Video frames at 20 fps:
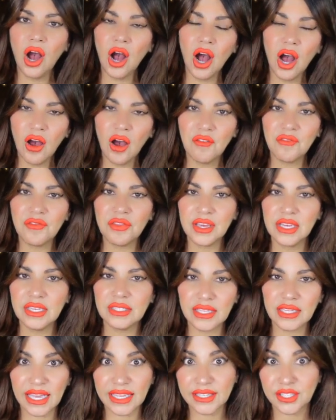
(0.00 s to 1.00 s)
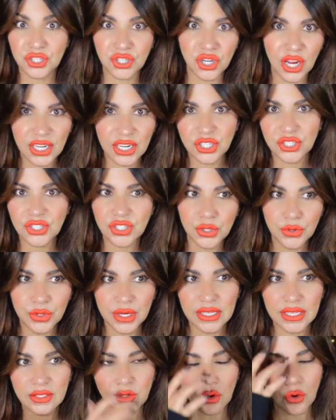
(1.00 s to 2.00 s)
of these exchange
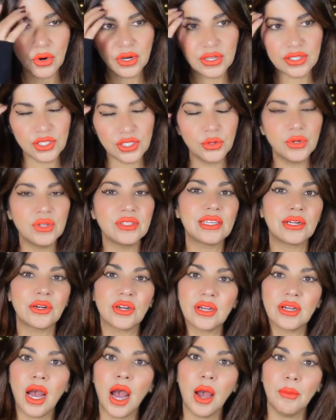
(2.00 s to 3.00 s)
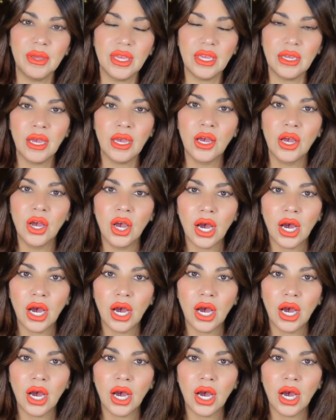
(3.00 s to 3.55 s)
students or students that are coming